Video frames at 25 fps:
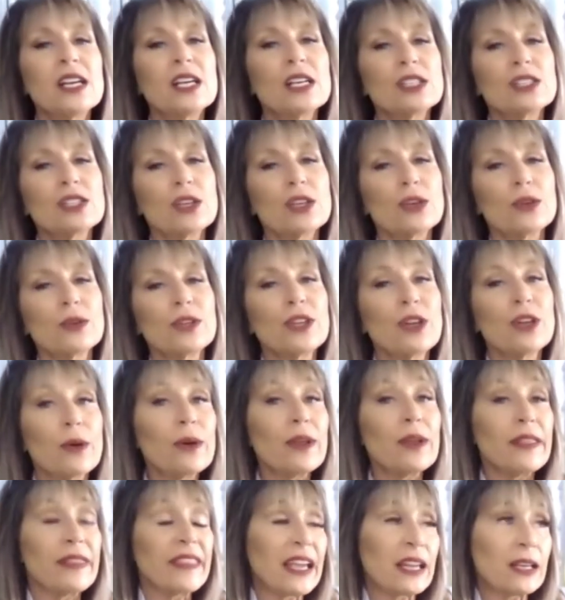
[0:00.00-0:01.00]
So, you know,
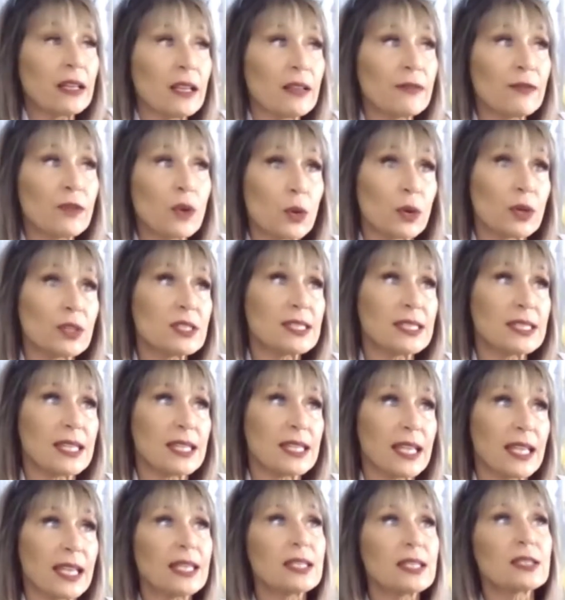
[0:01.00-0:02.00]
that of course
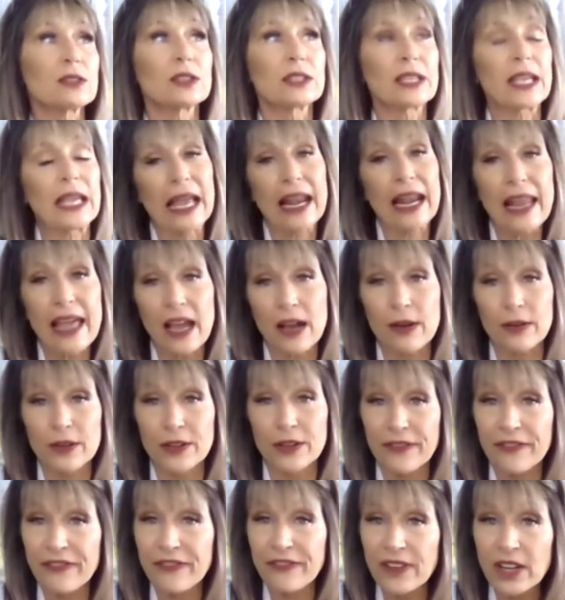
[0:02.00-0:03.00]
takes looking at how you're
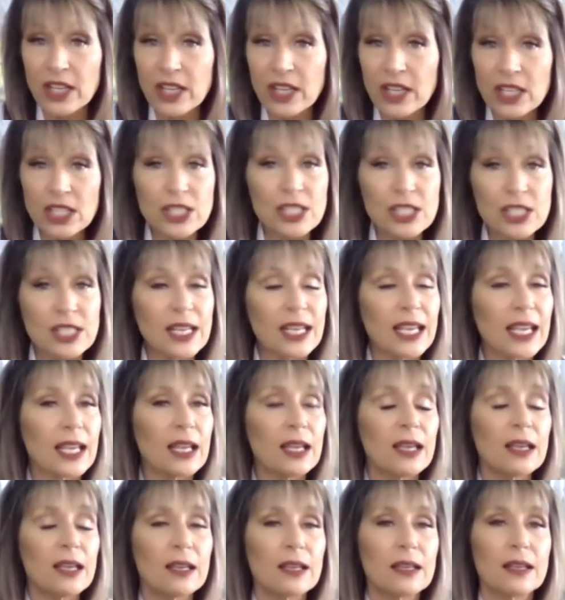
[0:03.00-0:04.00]
functioning,
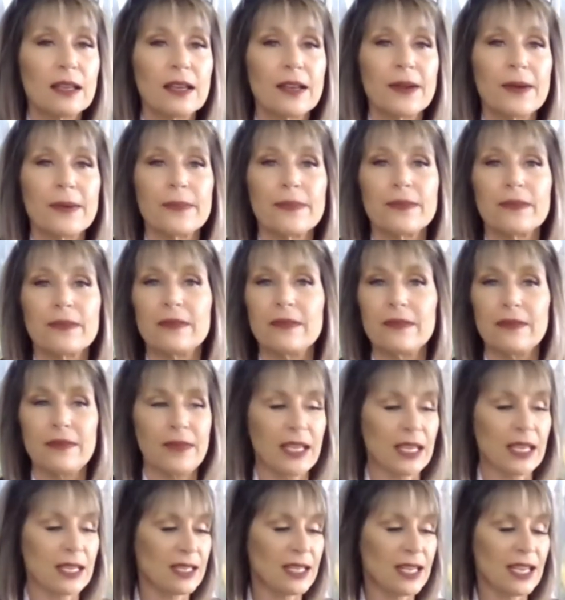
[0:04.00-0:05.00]

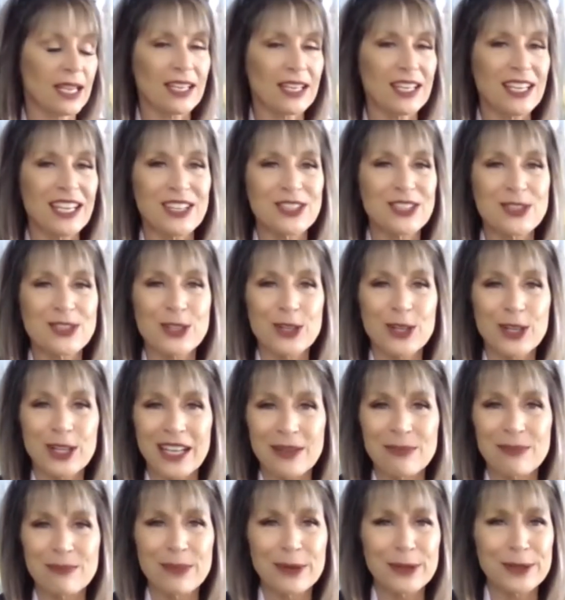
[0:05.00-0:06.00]
ending knee-jerk
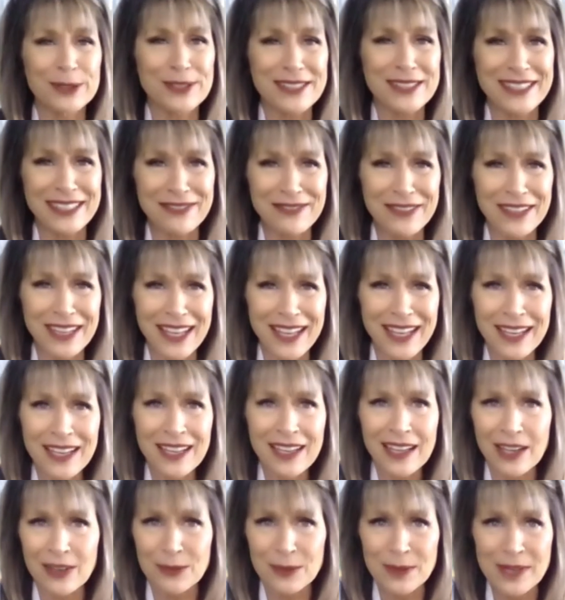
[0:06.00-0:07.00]
impulsivity
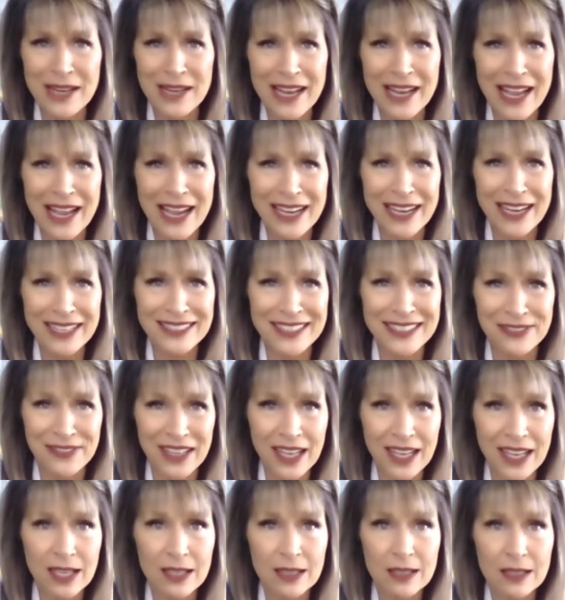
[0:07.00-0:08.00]
and
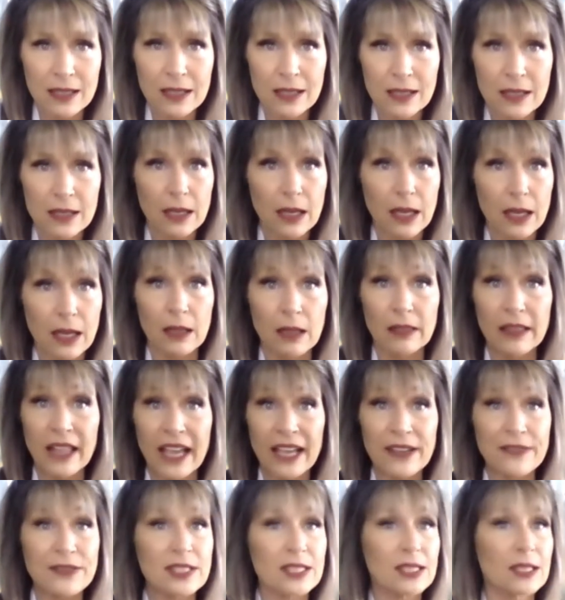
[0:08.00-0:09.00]
reactivity, a
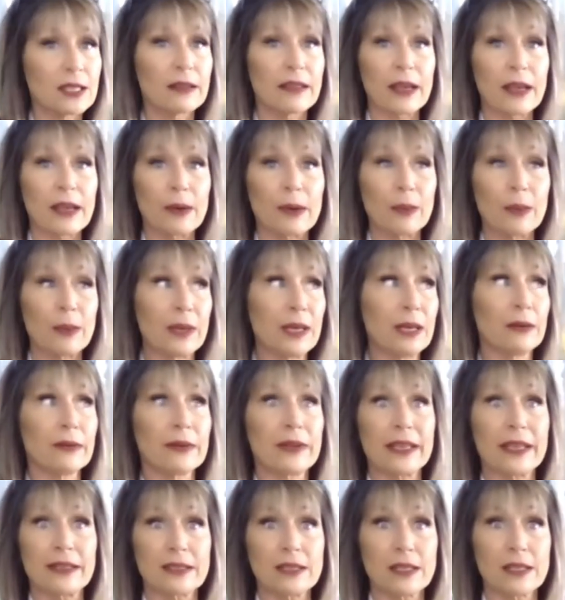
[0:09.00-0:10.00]
life skill that we don't
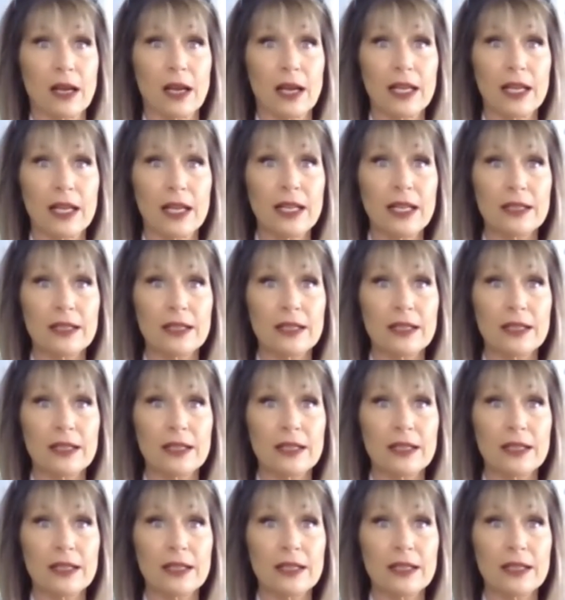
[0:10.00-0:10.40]
get taught